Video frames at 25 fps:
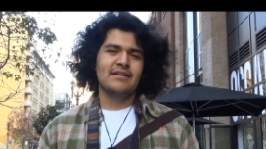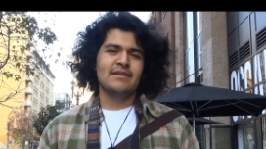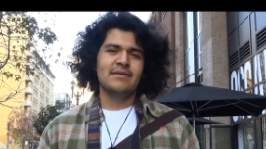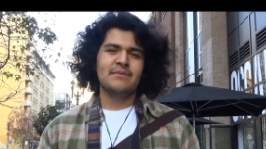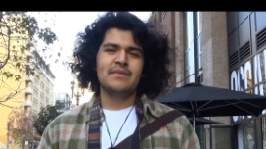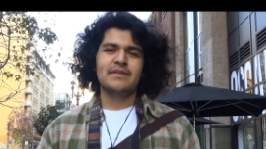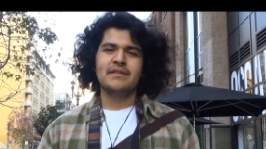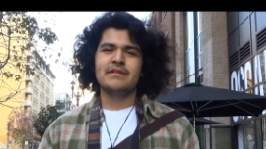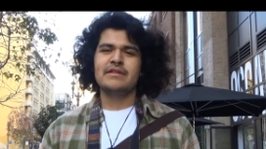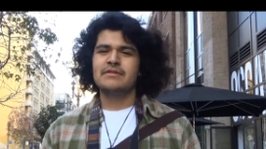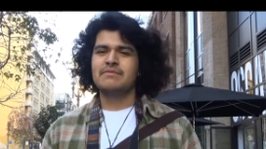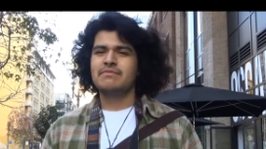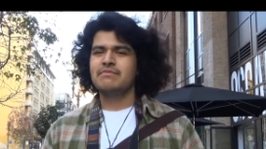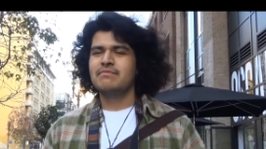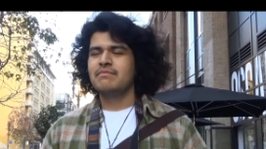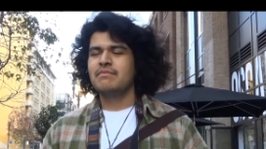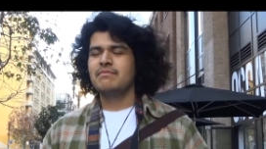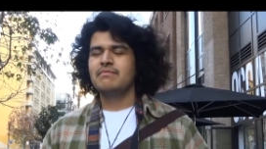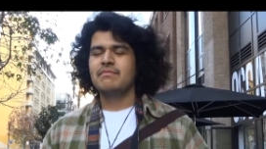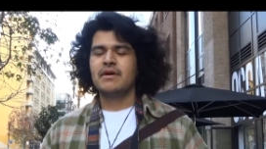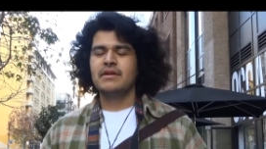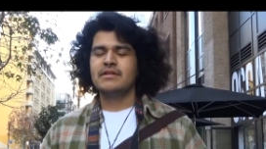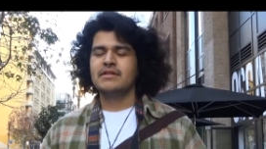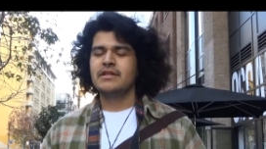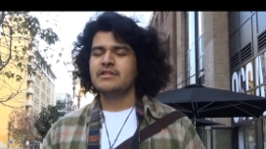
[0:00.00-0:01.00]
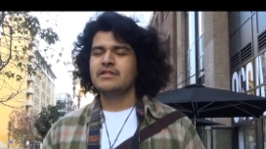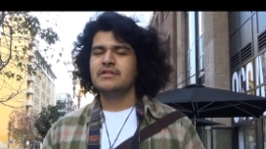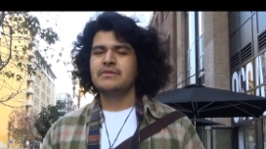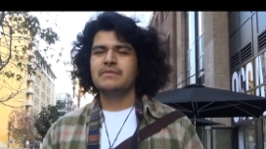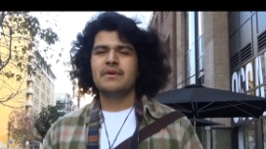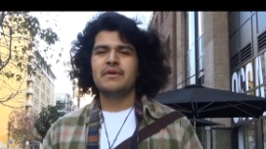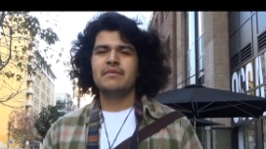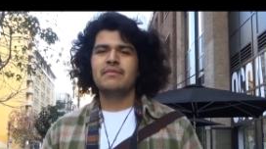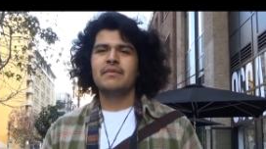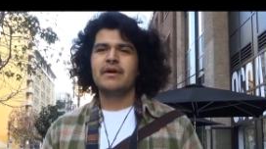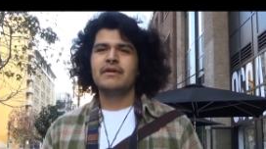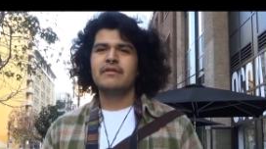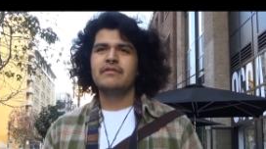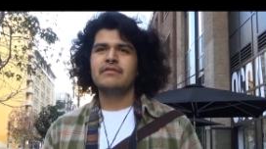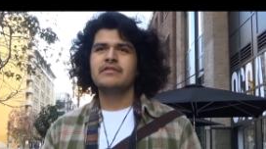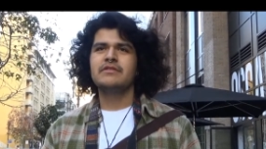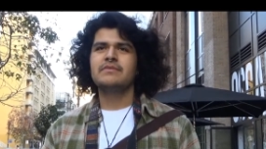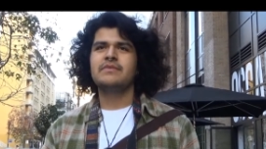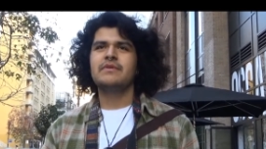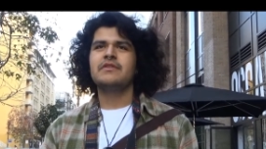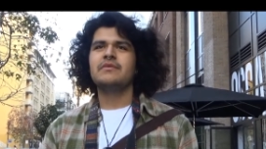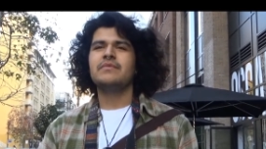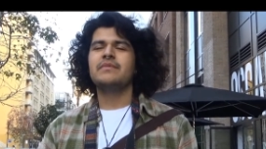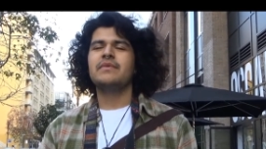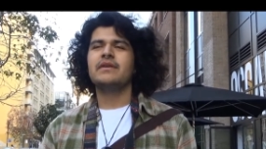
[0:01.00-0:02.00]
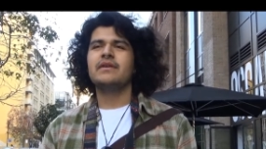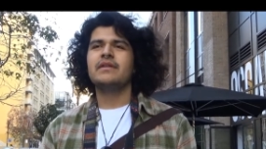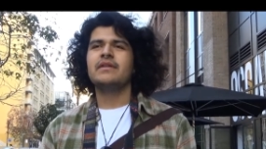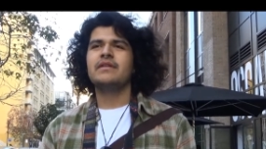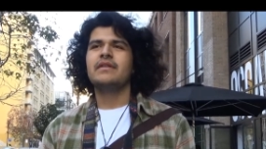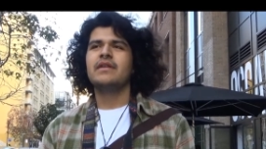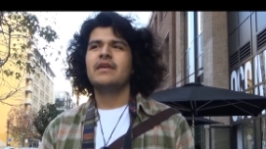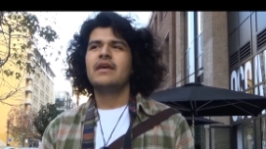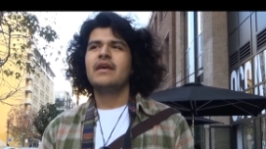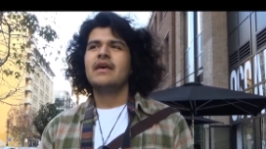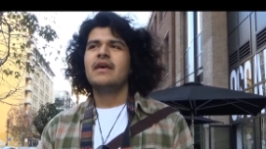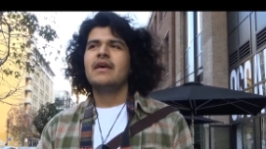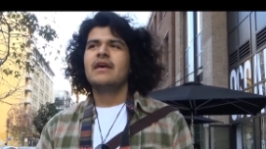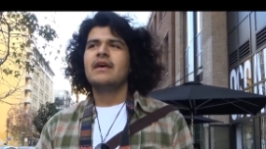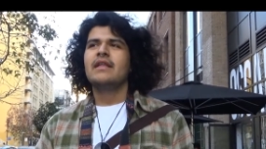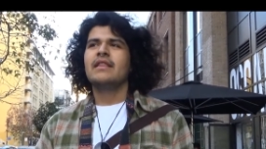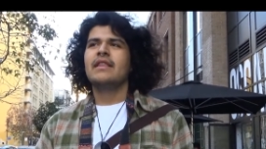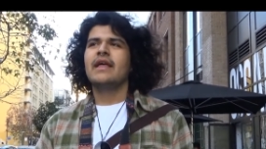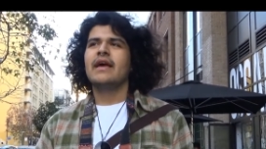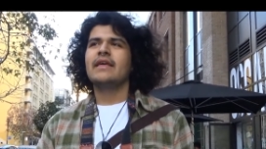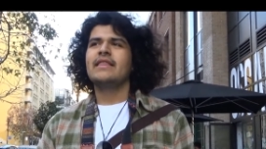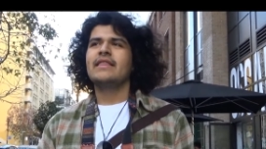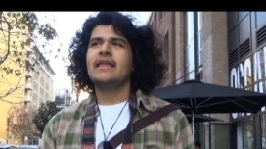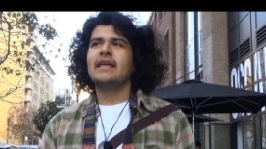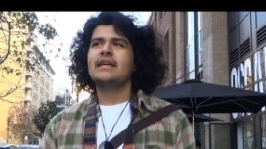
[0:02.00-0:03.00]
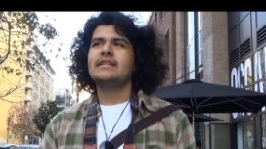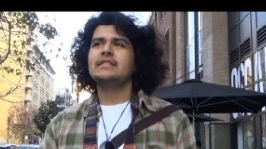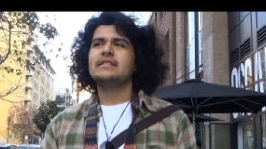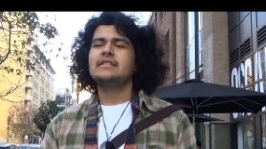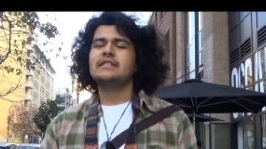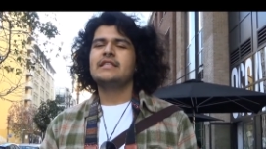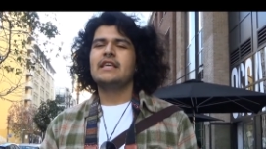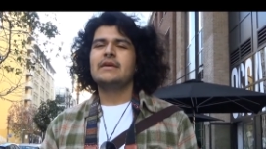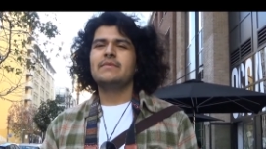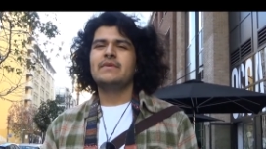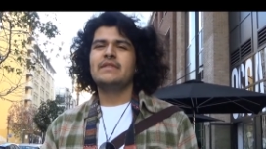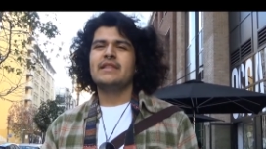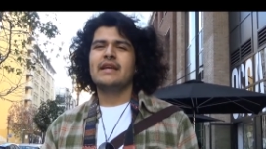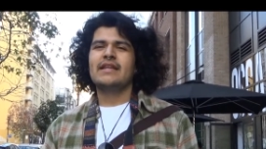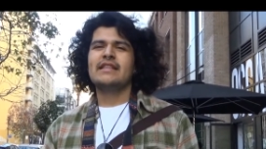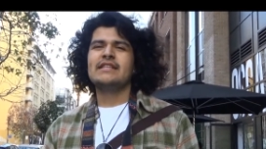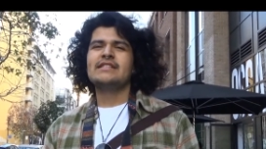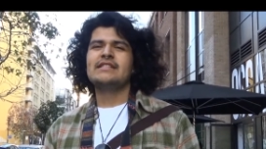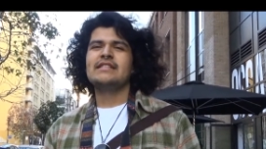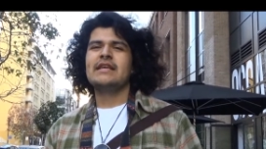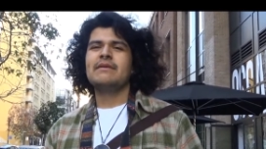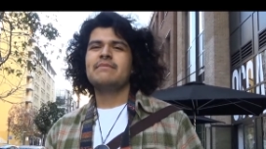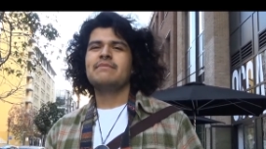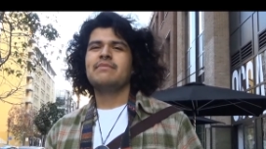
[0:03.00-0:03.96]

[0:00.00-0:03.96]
I mean, there's a tons of male models, but I mean, like they just give me like the same